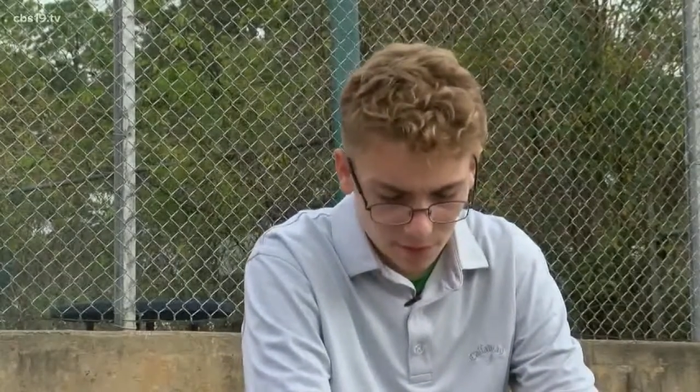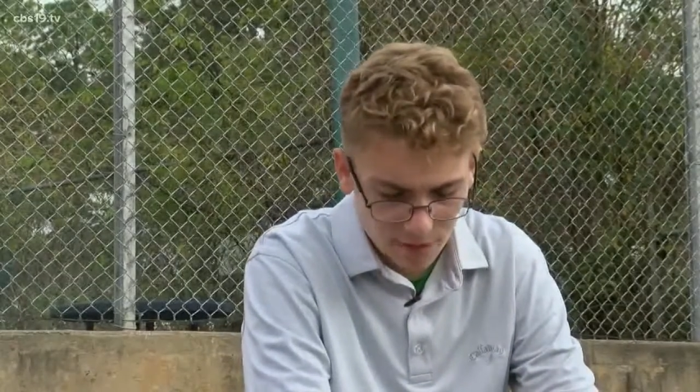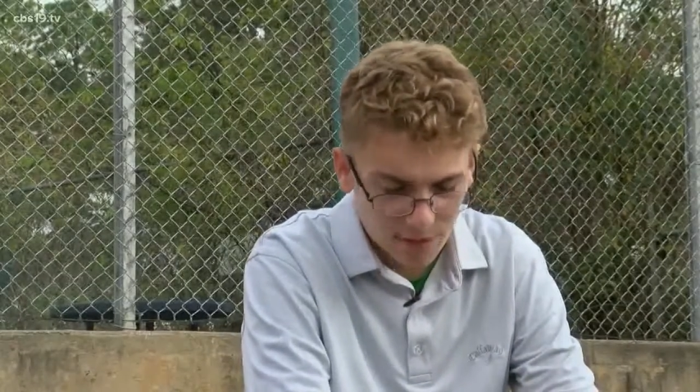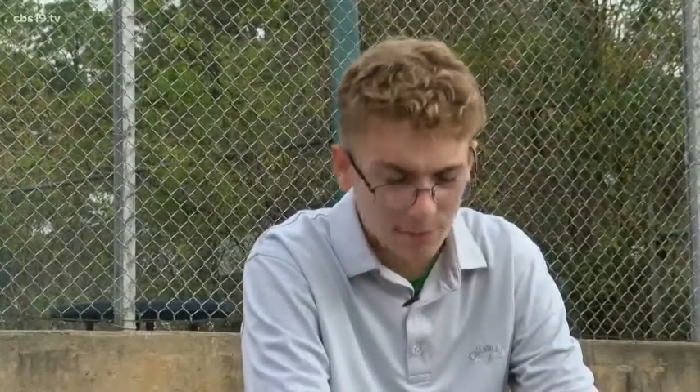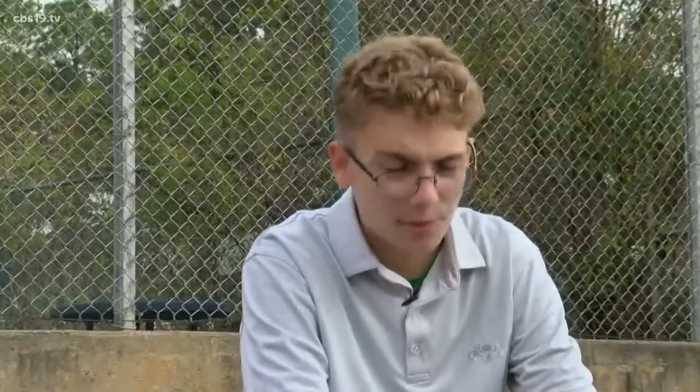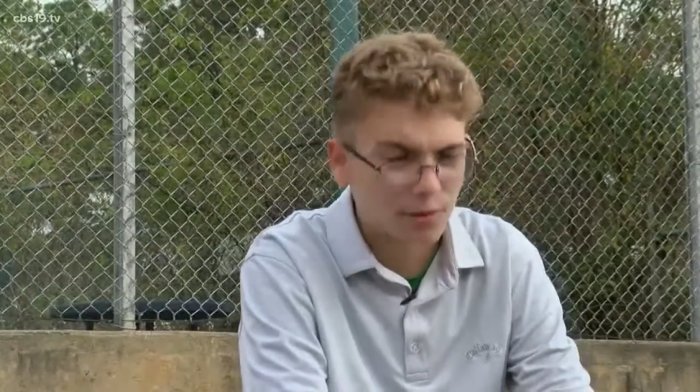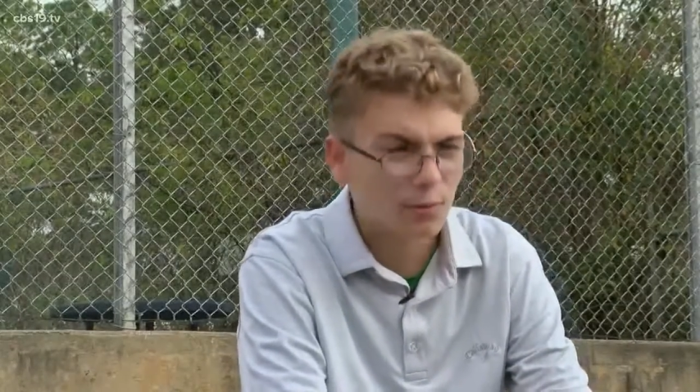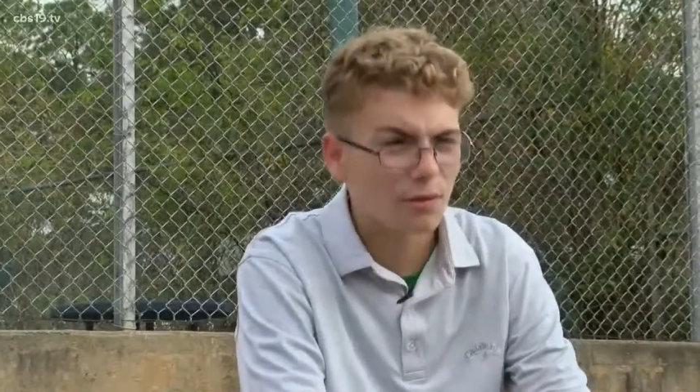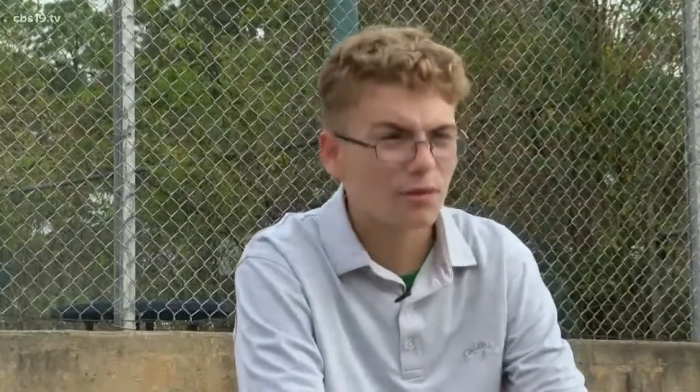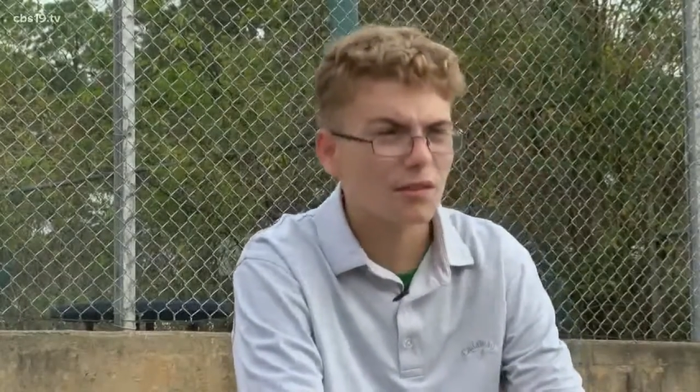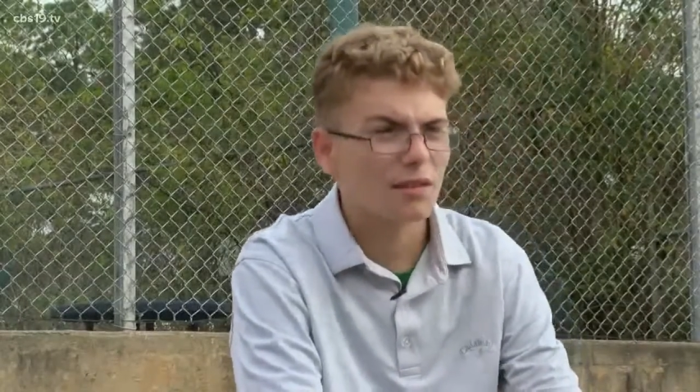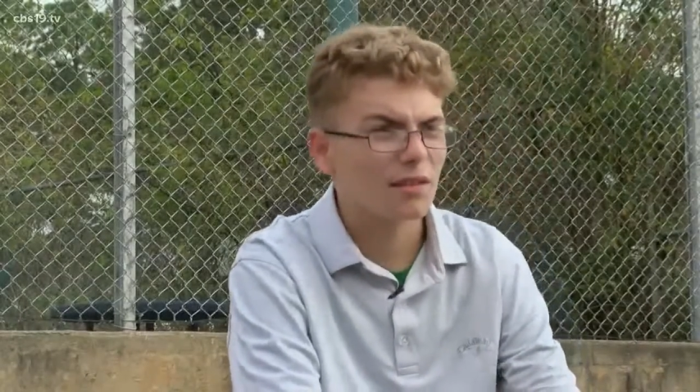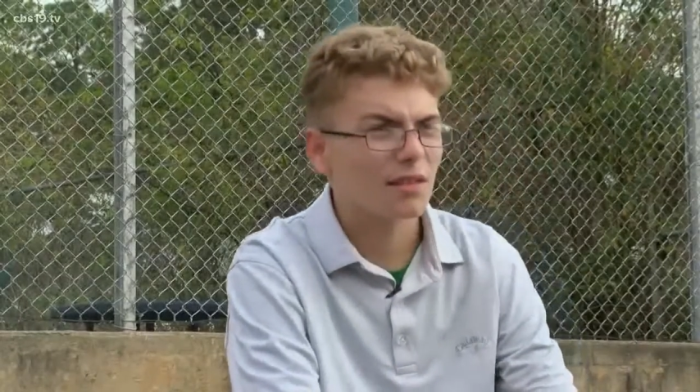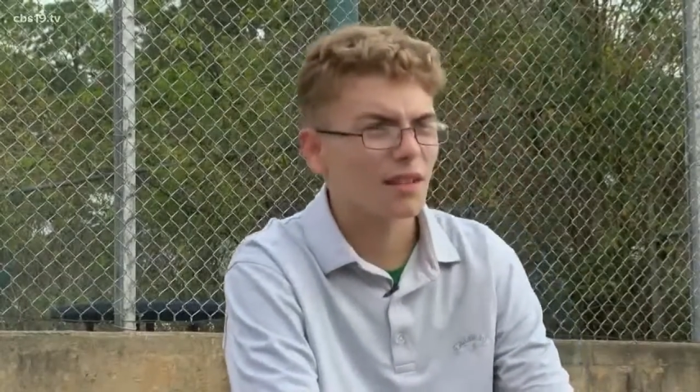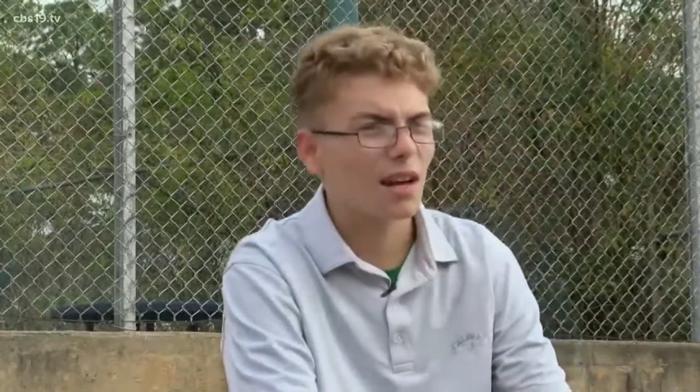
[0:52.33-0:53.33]
except it's where
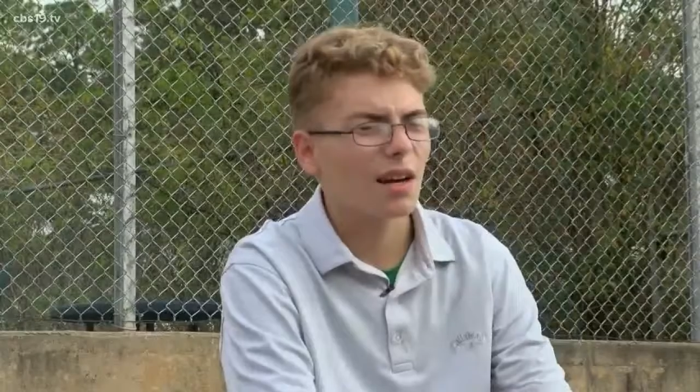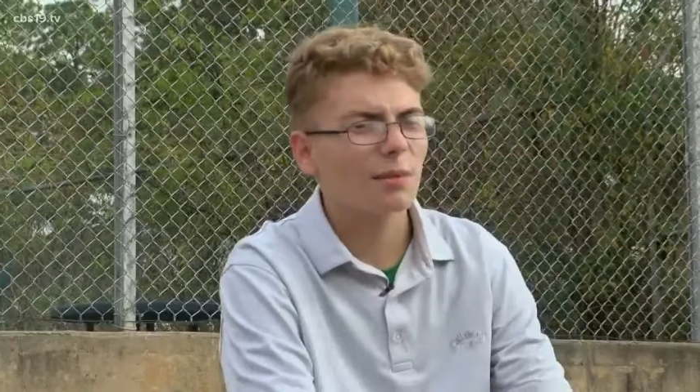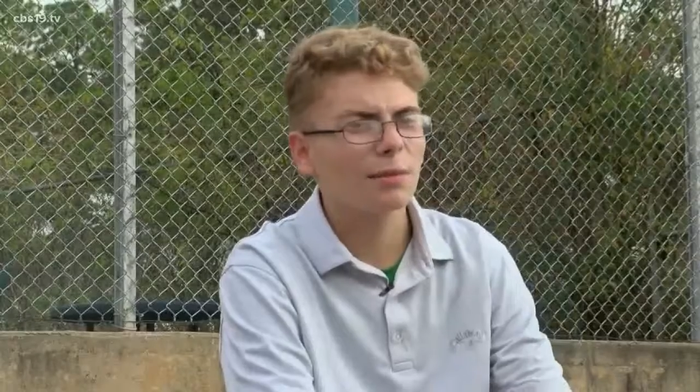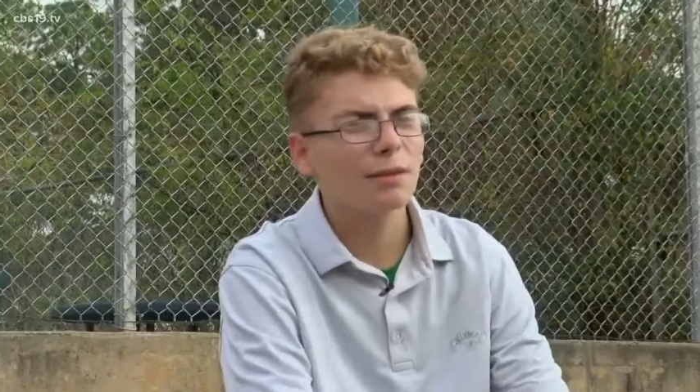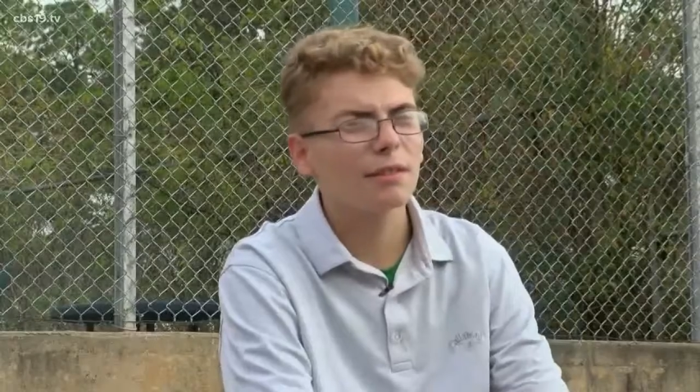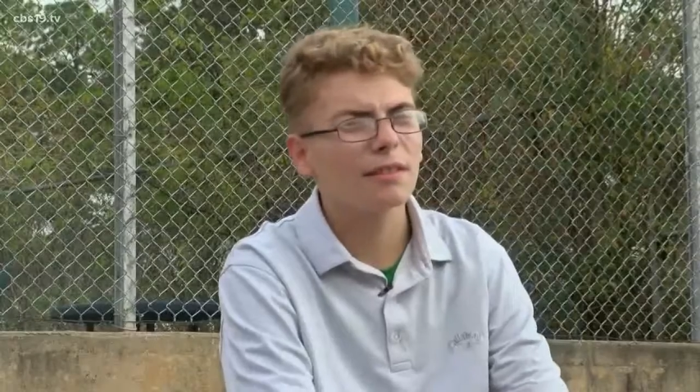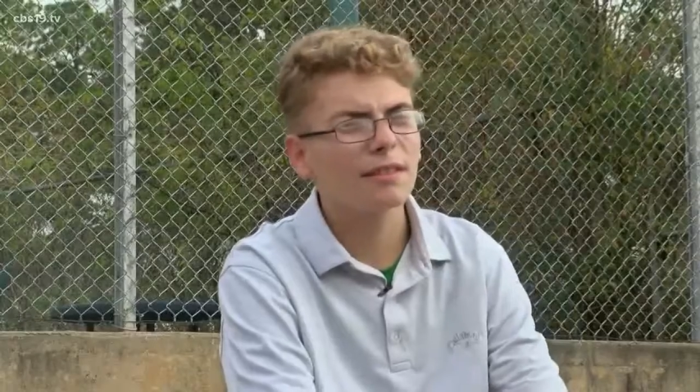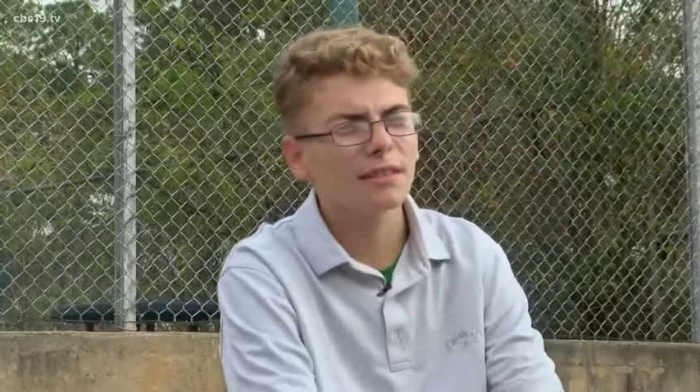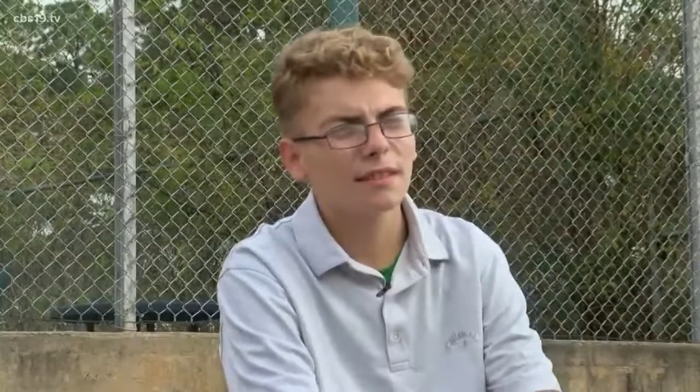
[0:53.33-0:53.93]
there's a goblin,